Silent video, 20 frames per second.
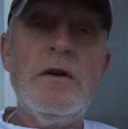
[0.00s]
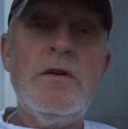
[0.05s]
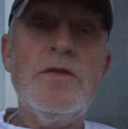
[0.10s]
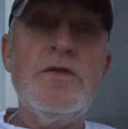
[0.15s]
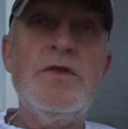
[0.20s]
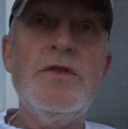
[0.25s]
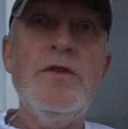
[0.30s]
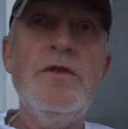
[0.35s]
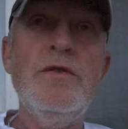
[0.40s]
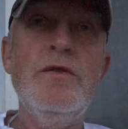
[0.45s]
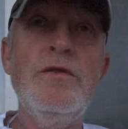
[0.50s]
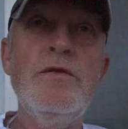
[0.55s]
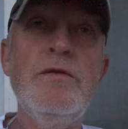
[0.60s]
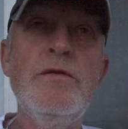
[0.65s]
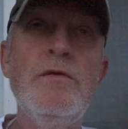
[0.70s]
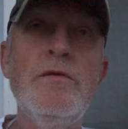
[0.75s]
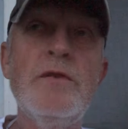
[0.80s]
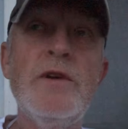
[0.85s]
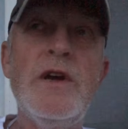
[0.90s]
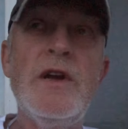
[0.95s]

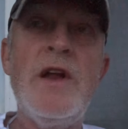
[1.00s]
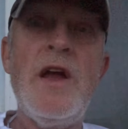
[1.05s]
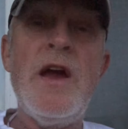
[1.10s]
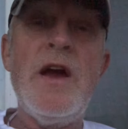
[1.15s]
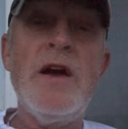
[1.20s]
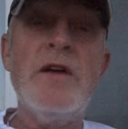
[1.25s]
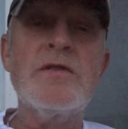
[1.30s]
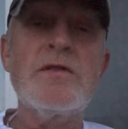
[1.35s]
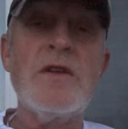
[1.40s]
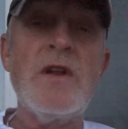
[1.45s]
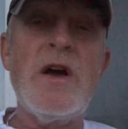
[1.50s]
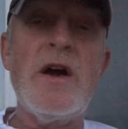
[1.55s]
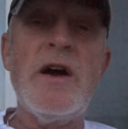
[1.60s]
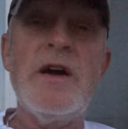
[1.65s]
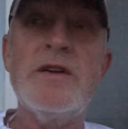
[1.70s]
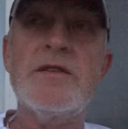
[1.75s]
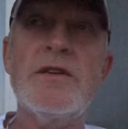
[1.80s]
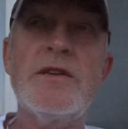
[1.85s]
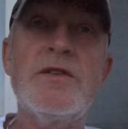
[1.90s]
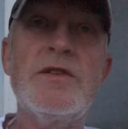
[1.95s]
to enhance
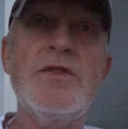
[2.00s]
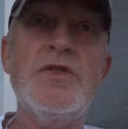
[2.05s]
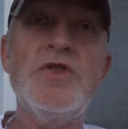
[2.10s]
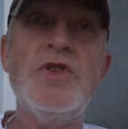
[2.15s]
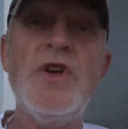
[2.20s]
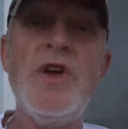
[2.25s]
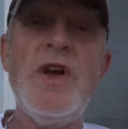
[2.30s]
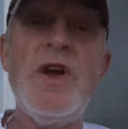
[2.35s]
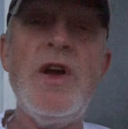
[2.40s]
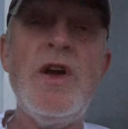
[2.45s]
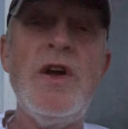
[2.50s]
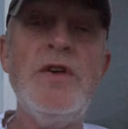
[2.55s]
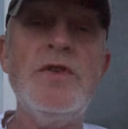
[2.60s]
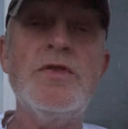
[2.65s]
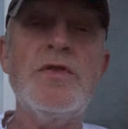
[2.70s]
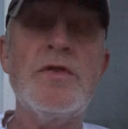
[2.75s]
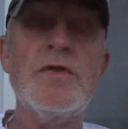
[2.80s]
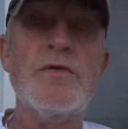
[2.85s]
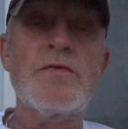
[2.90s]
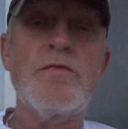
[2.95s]
lies and to change
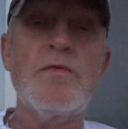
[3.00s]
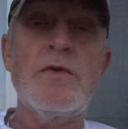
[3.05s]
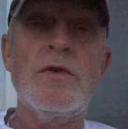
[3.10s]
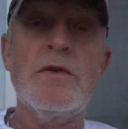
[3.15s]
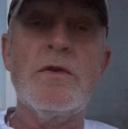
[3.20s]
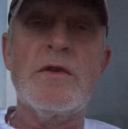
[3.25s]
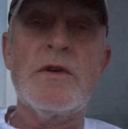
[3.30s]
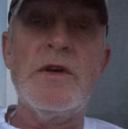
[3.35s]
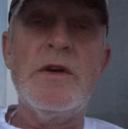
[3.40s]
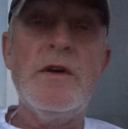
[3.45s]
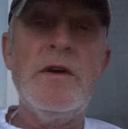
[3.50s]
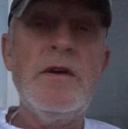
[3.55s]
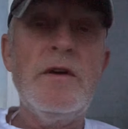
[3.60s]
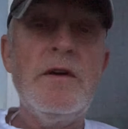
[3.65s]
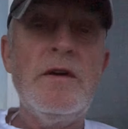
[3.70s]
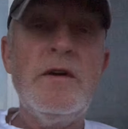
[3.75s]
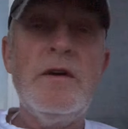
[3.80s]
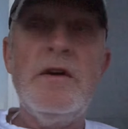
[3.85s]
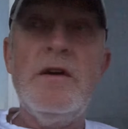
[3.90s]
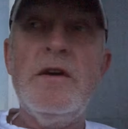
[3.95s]
this world.
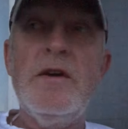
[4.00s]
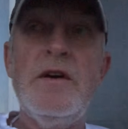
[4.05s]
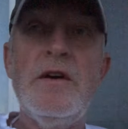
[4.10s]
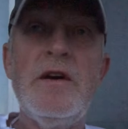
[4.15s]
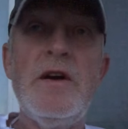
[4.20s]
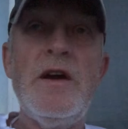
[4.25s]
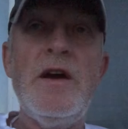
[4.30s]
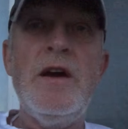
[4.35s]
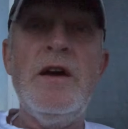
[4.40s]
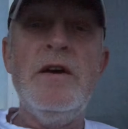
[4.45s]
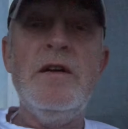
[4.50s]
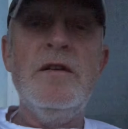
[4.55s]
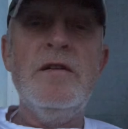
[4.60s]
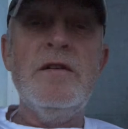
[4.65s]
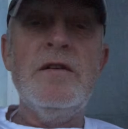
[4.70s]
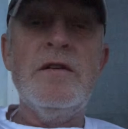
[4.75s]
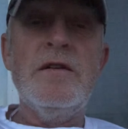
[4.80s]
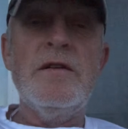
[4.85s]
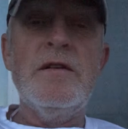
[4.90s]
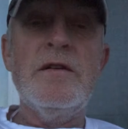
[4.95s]
And
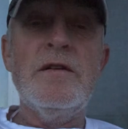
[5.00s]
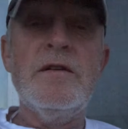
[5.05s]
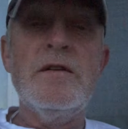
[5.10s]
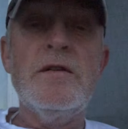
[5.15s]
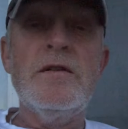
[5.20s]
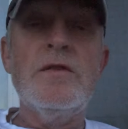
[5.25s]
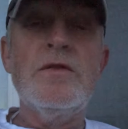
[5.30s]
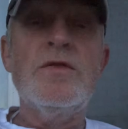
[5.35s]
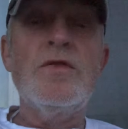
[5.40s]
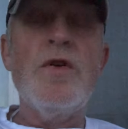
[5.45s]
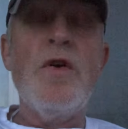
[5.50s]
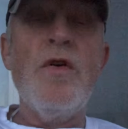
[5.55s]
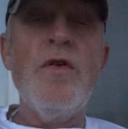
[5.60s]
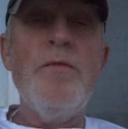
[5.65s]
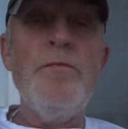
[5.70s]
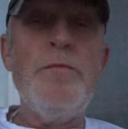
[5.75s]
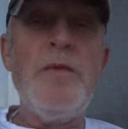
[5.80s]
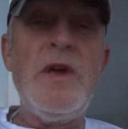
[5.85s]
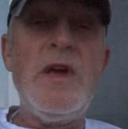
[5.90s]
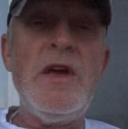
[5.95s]

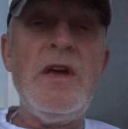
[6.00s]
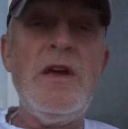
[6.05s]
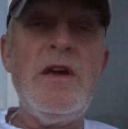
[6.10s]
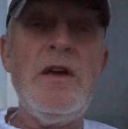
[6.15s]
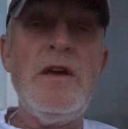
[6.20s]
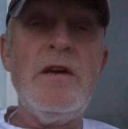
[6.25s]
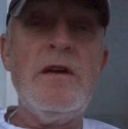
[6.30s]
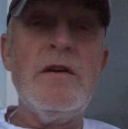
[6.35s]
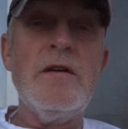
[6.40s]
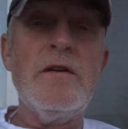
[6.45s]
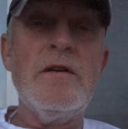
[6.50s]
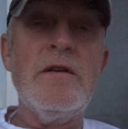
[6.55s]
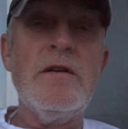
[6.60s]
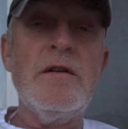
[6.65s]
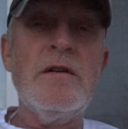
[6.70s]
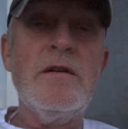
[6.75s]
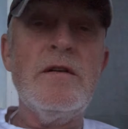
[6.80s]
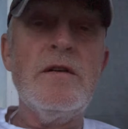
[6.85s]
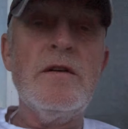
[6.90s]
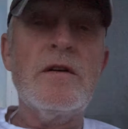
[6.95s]
don't be
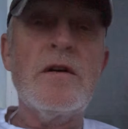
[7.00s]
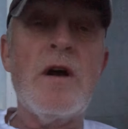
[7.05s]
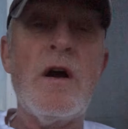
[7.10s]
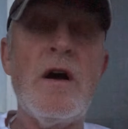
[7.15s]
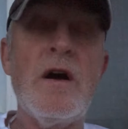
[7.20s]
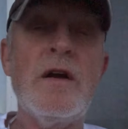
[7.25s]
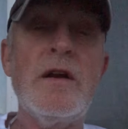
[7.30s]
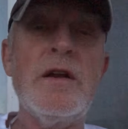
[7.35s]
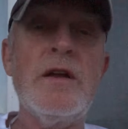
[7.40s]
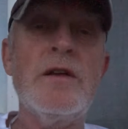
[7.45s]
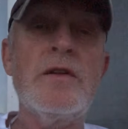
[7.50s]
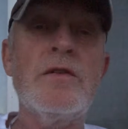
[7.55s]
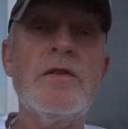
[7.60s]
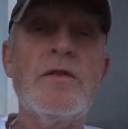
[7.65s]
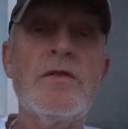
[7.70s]
caught in the